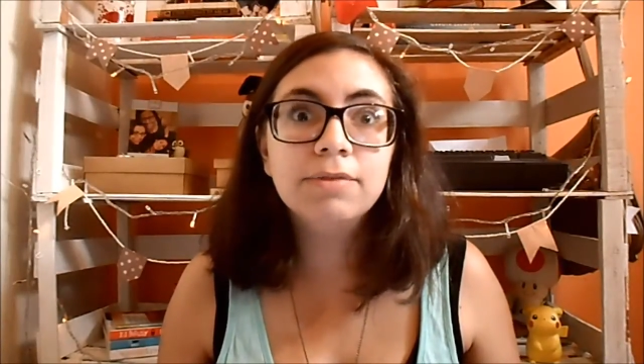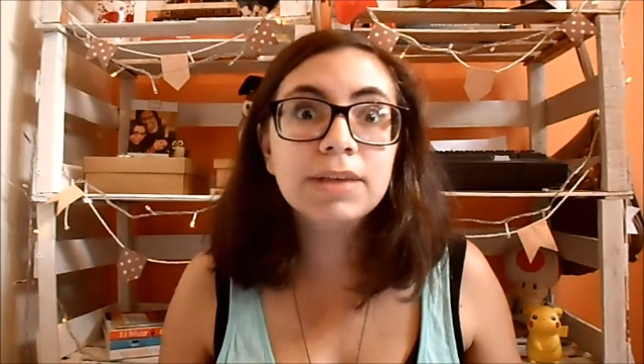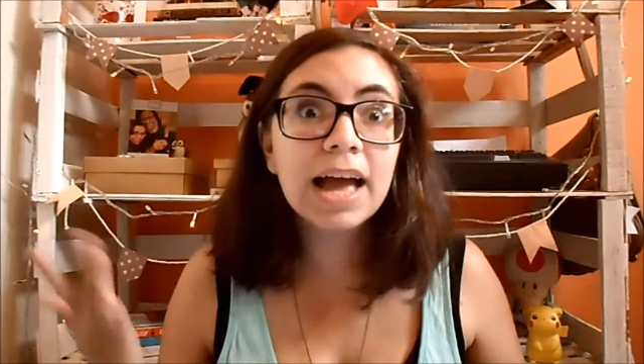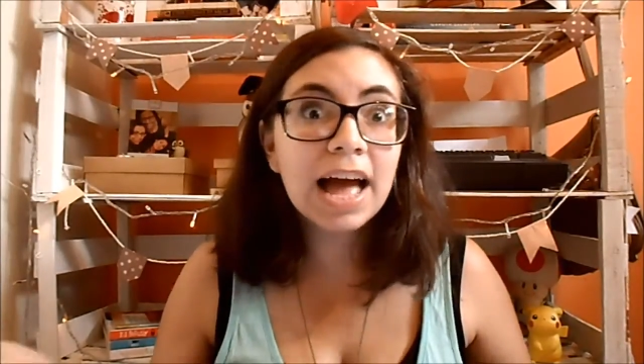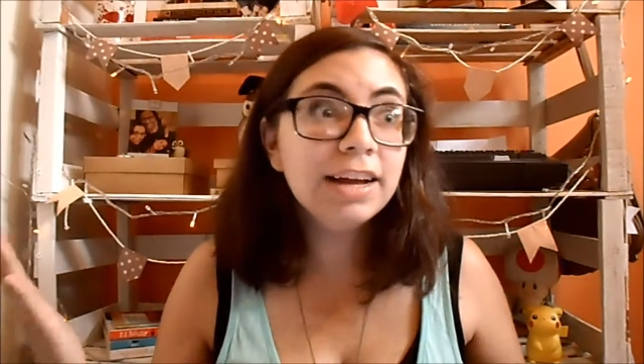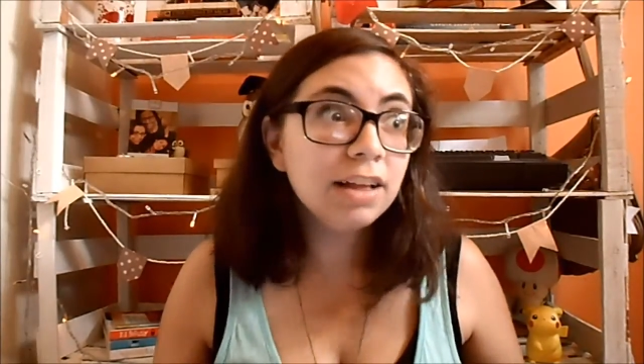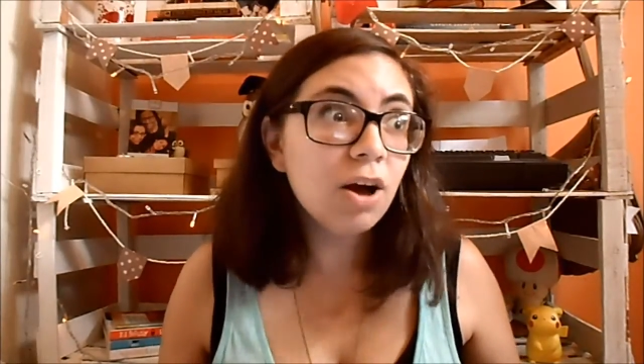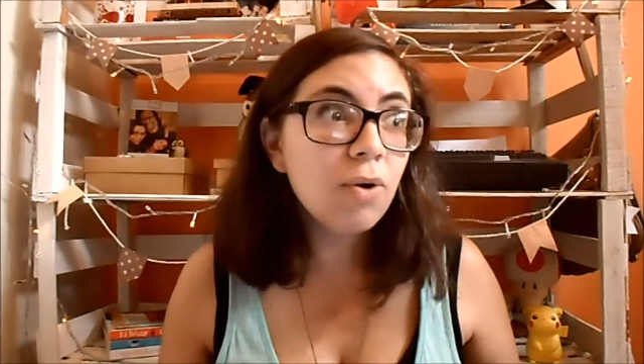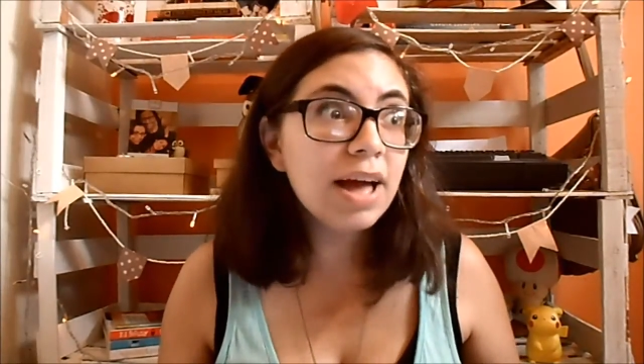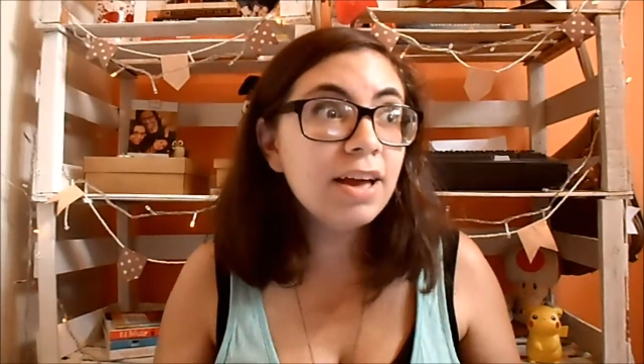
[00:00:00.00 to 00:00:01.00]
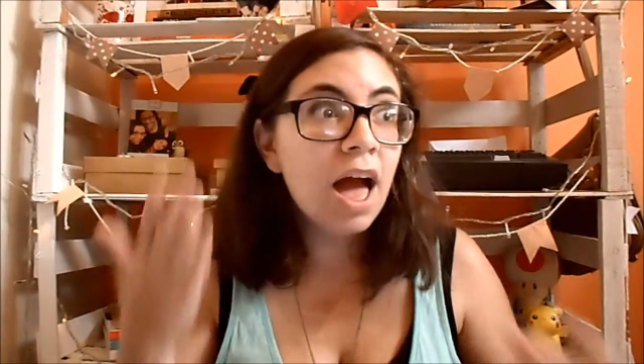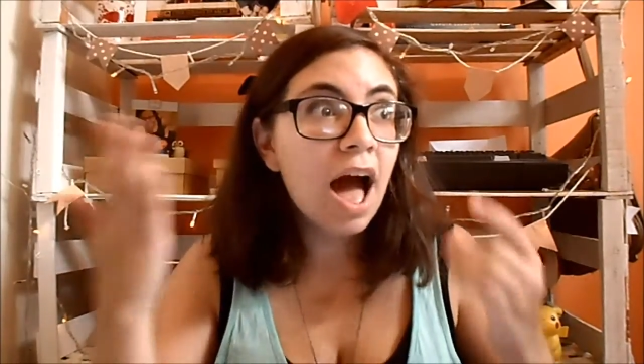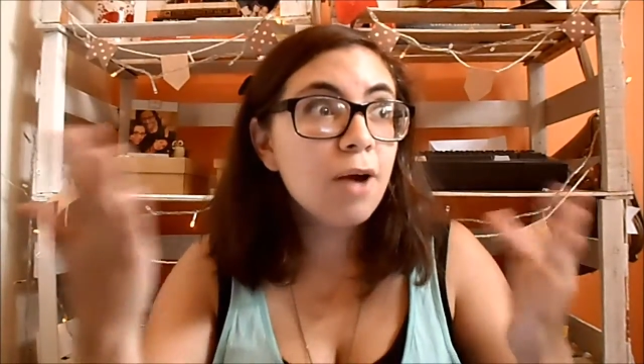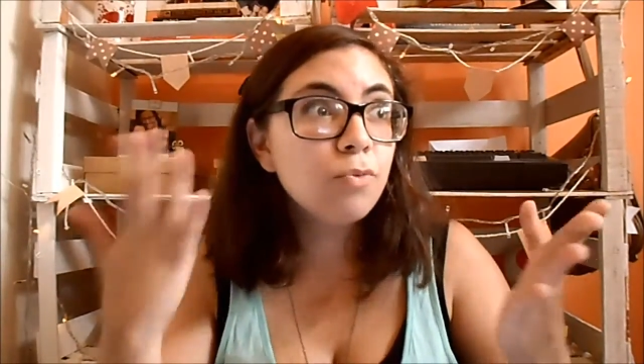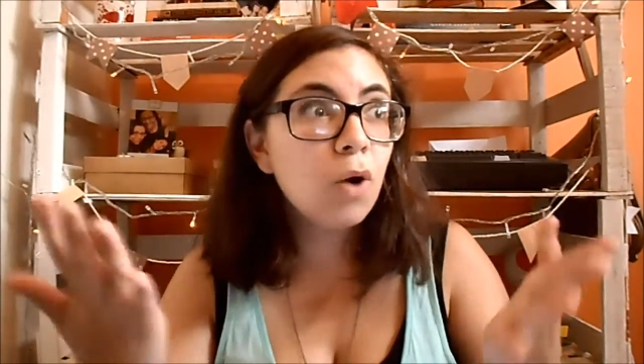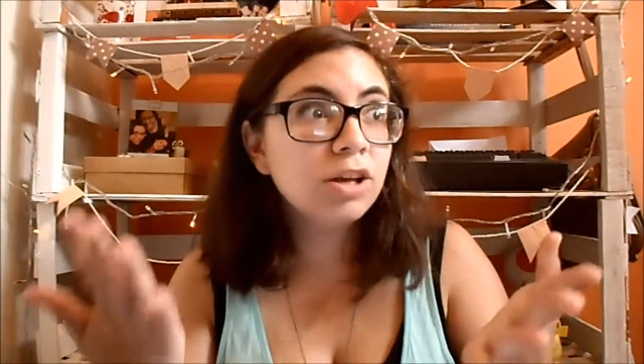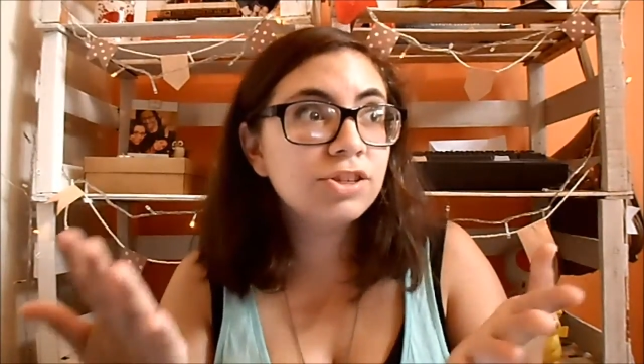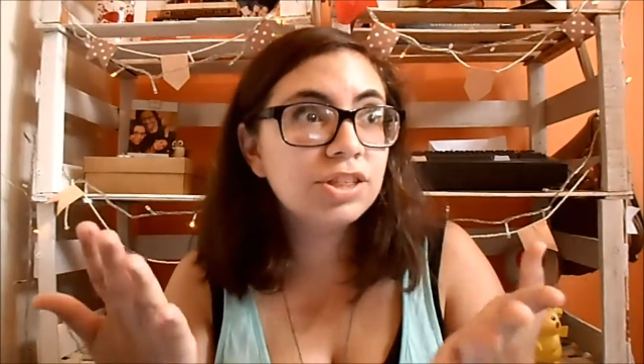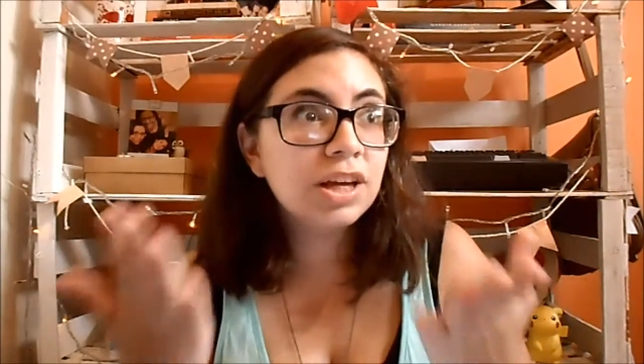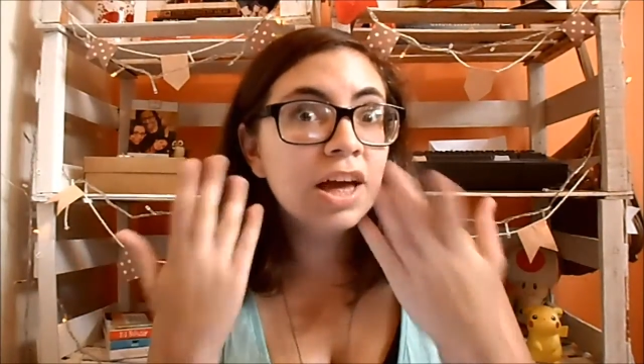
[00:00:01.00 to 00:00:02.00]
And I was like, I know, I
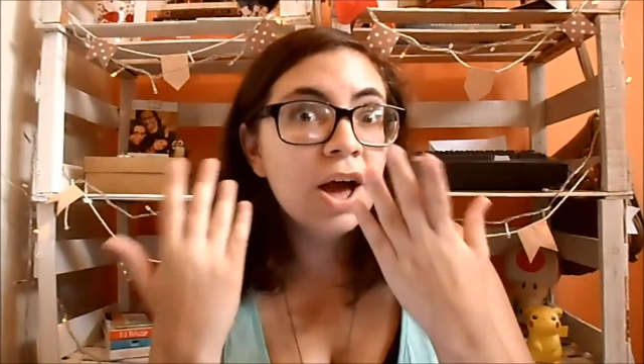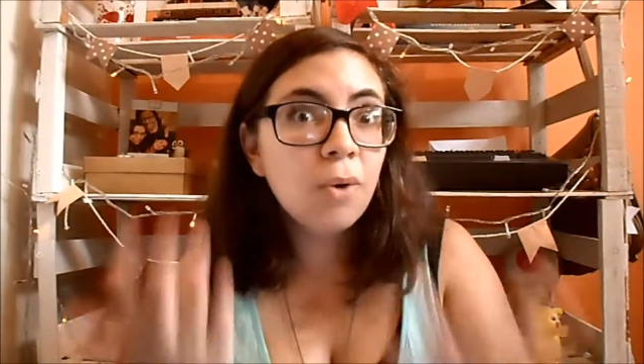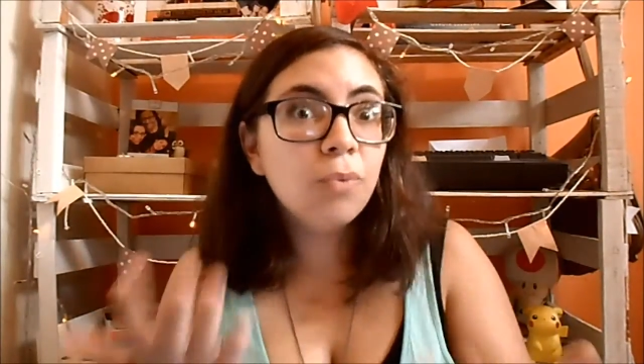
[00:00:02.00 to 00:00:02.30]
watched